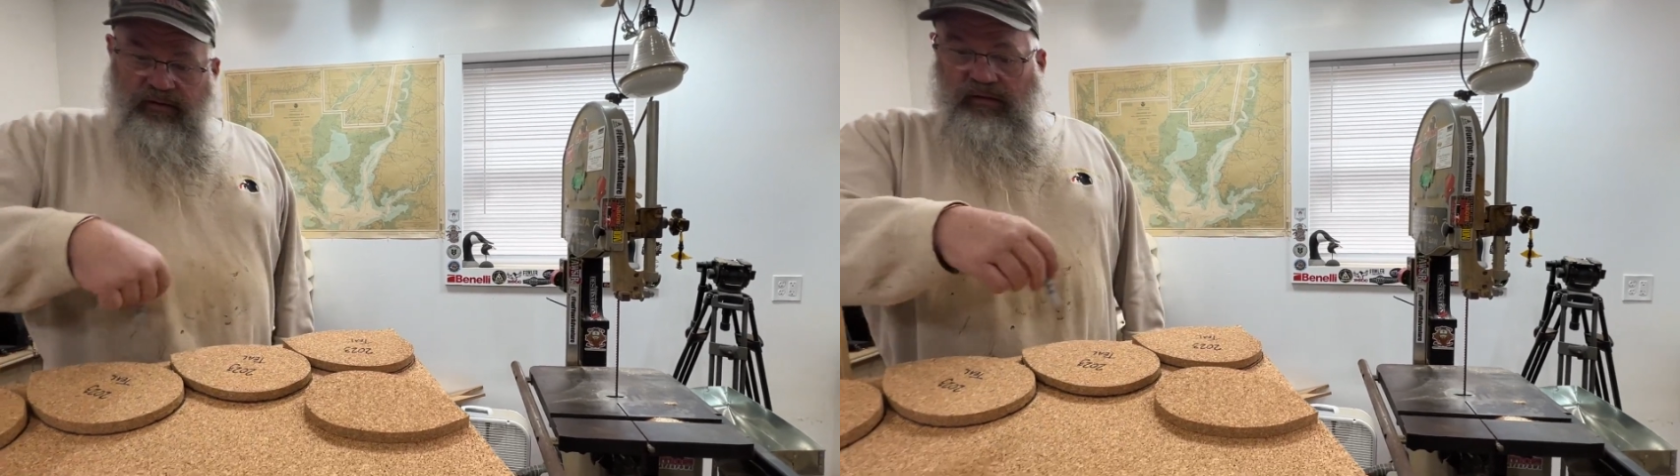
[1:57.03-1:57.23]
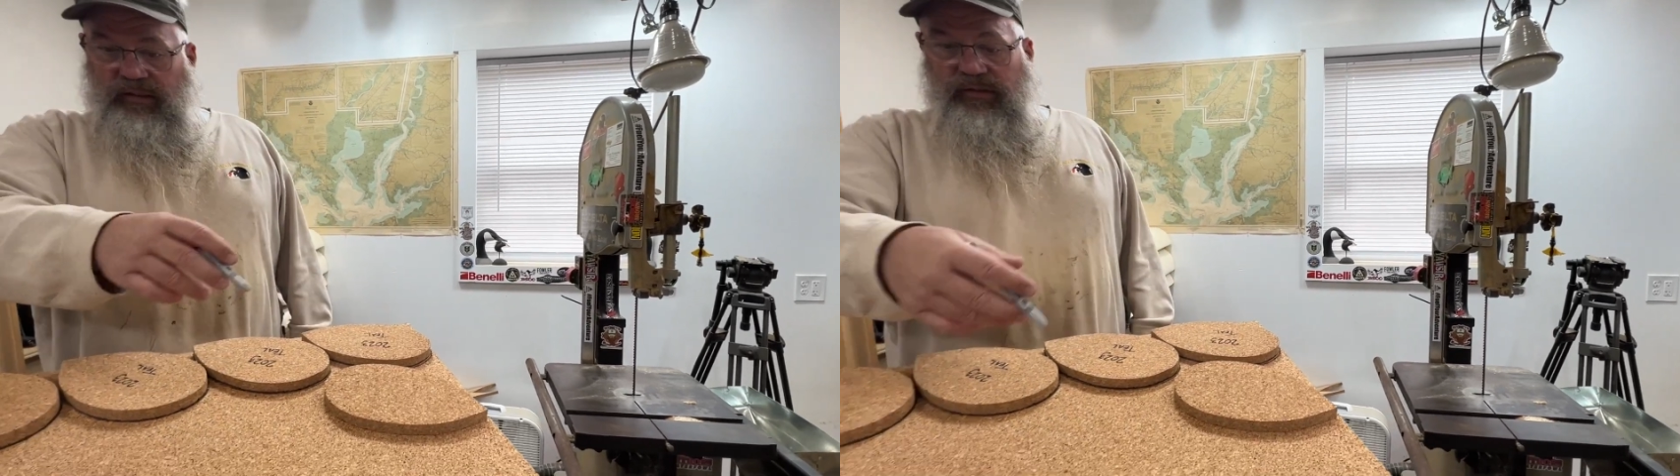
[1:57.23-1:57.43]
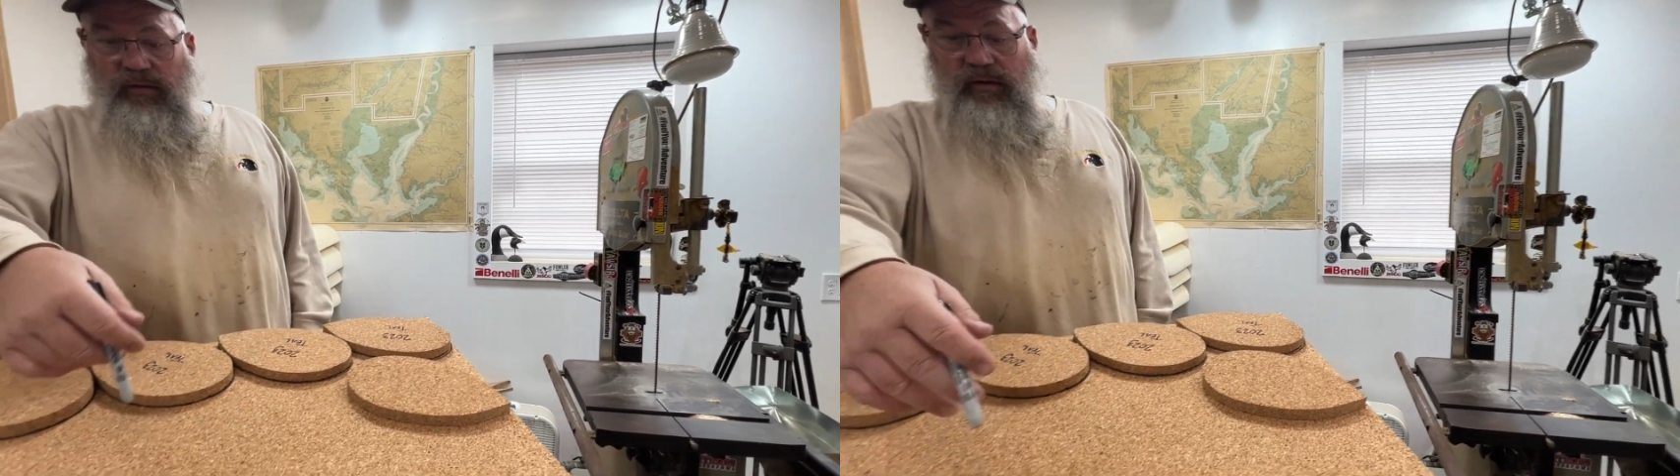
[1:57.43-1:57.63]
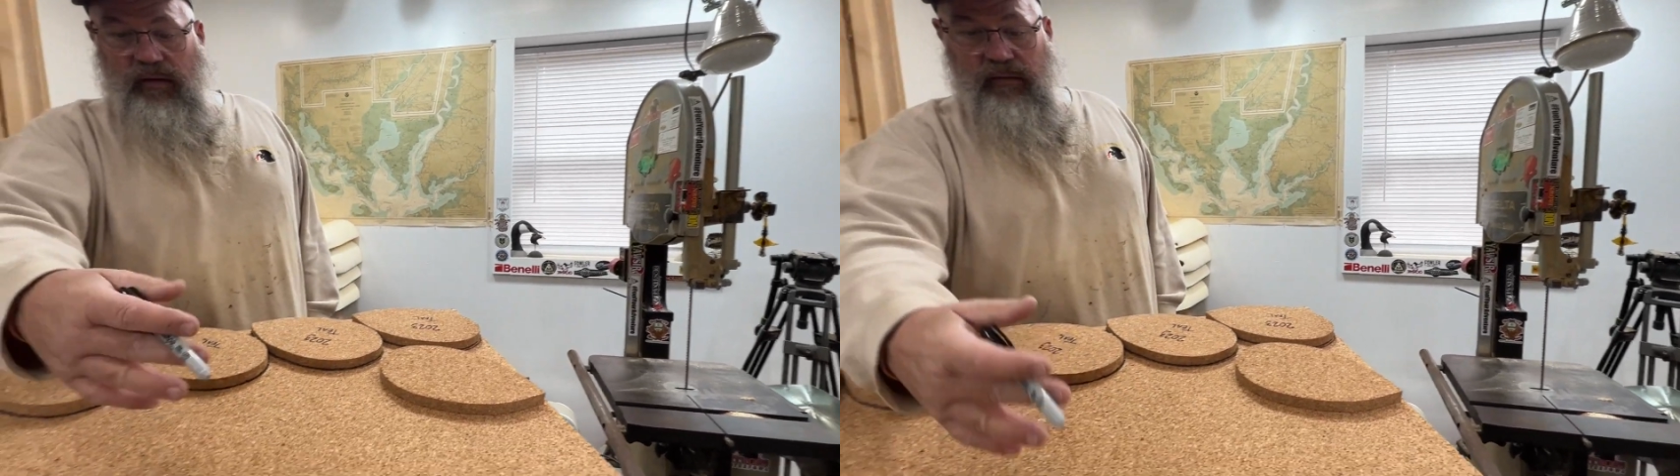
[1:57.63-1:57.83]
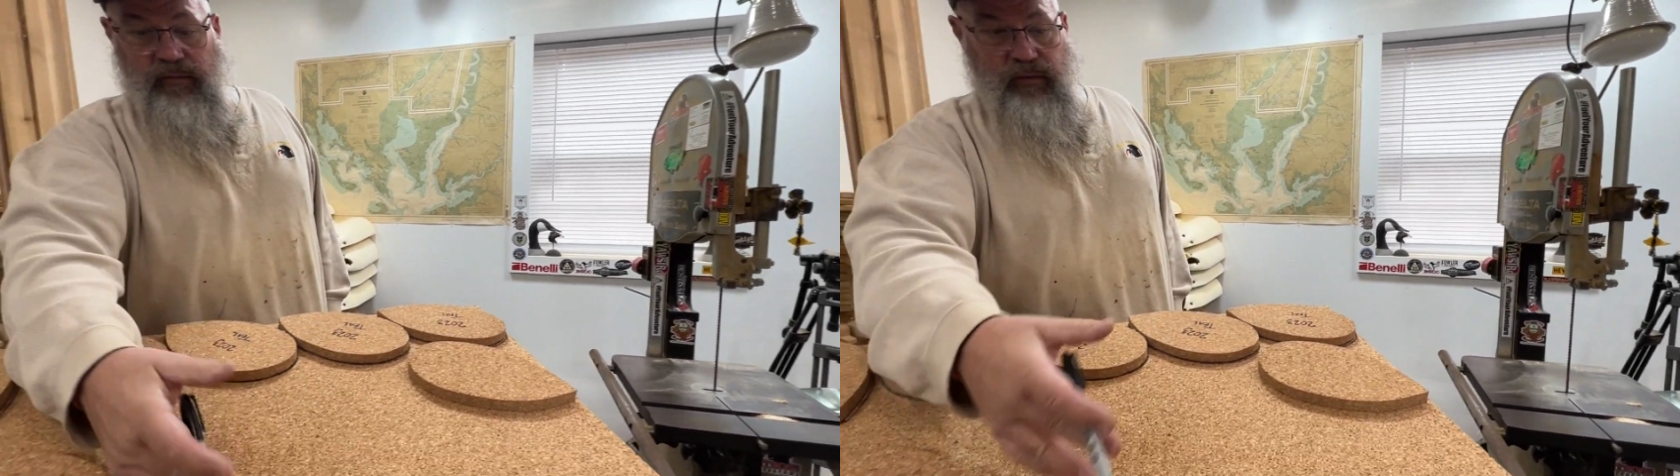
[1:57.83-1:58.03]
at least,
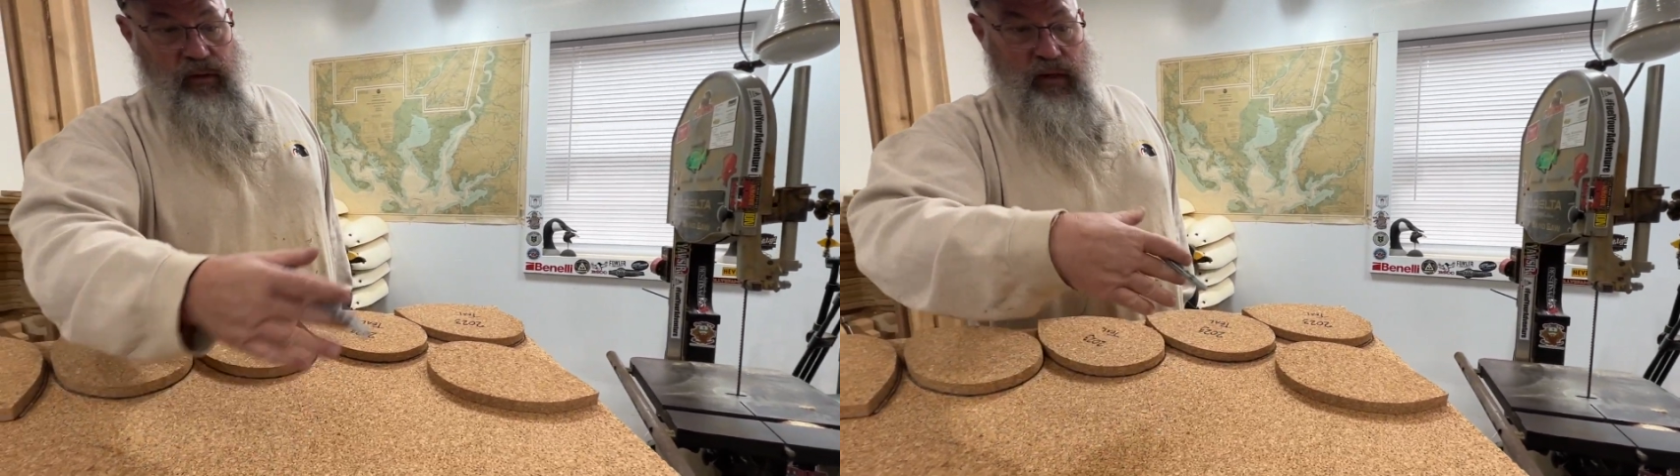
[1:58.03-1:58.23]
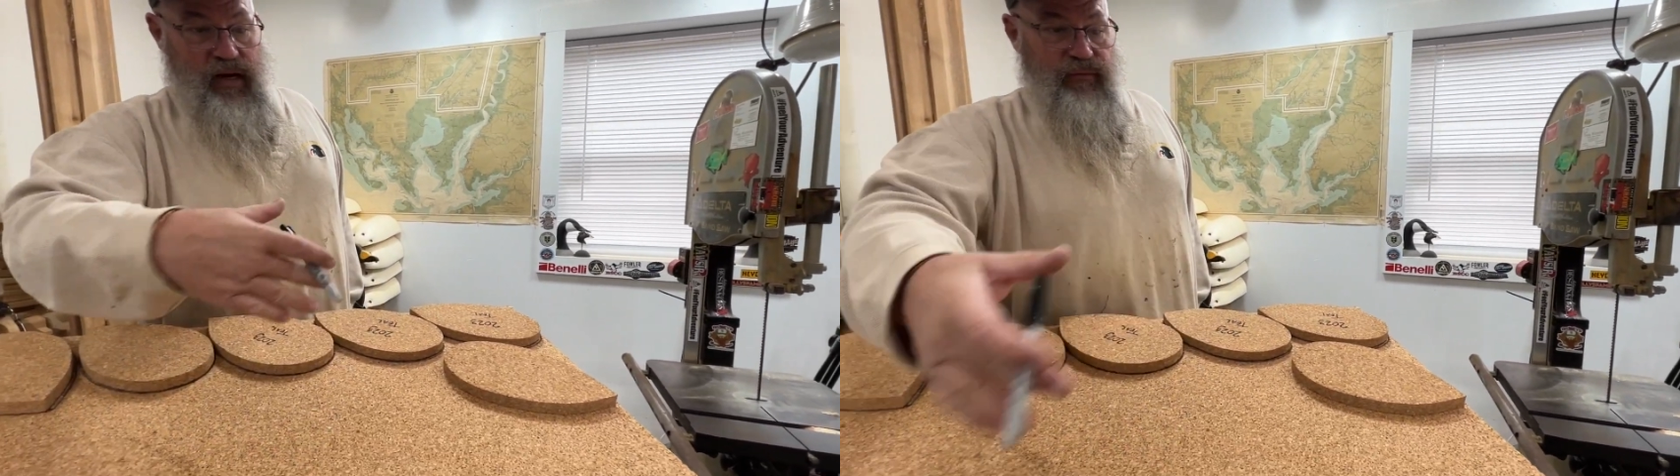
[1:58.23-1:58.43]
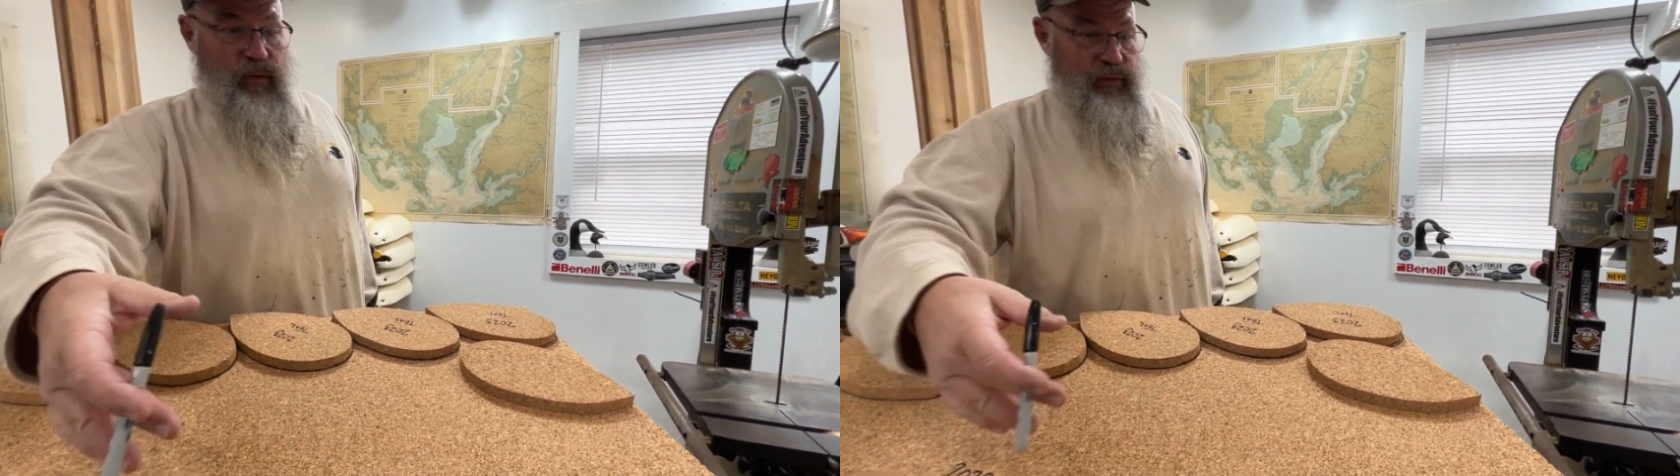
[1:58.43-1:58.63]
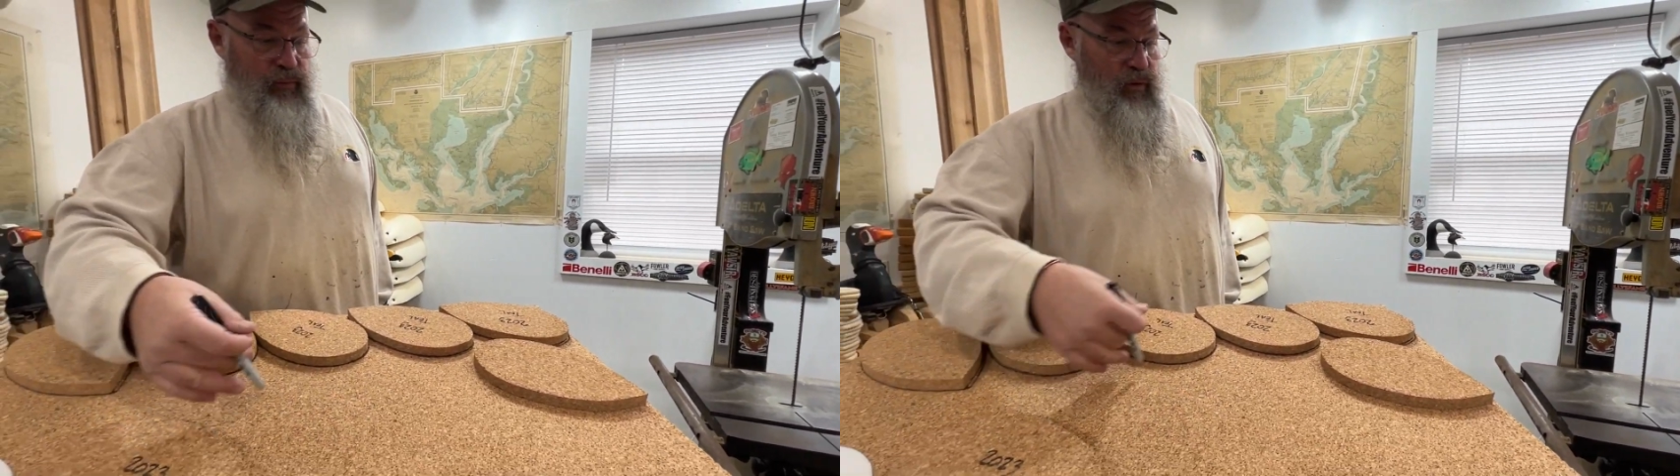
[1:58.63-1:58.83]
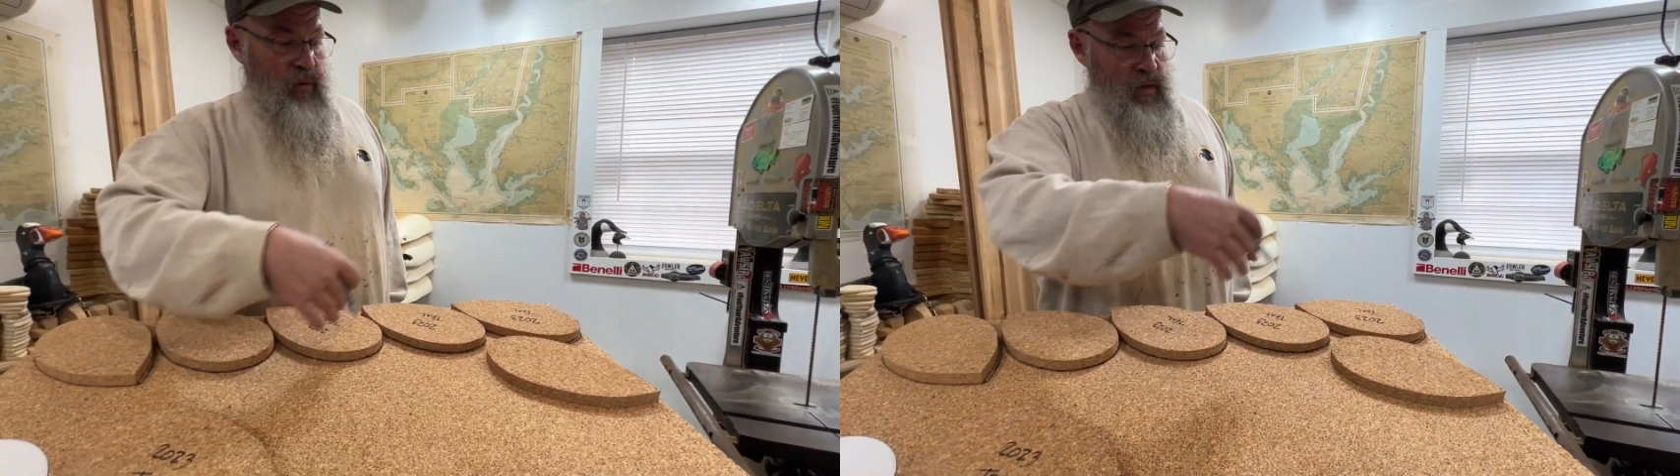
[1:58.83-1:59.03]
you know, halfway
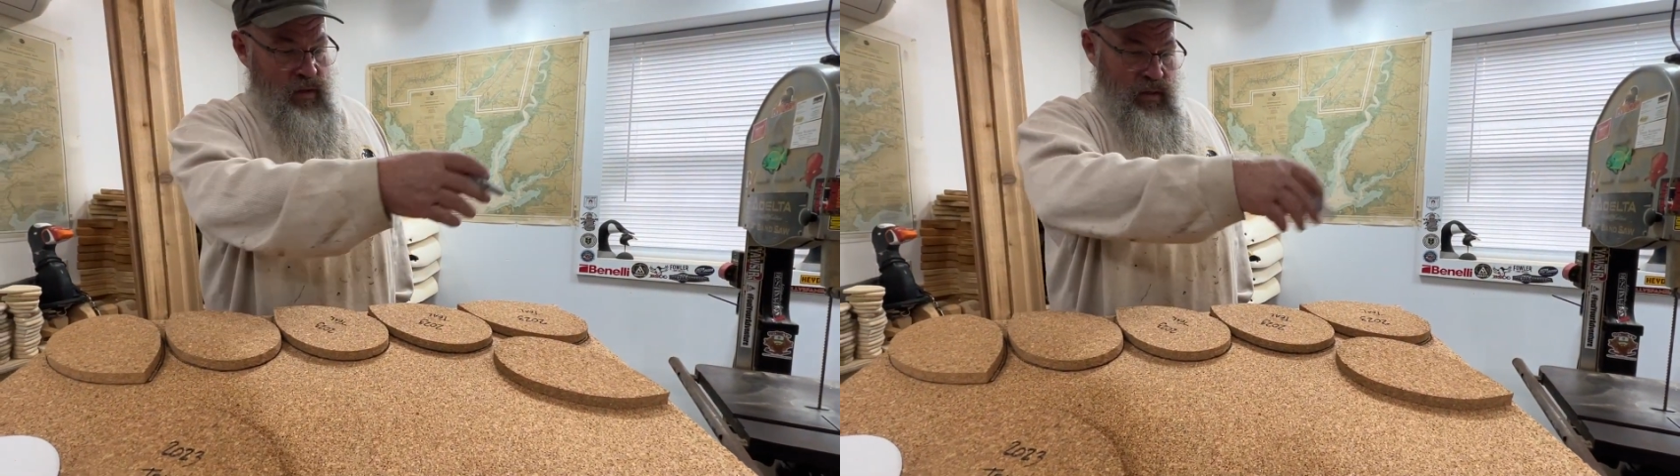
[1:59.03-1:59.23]
through,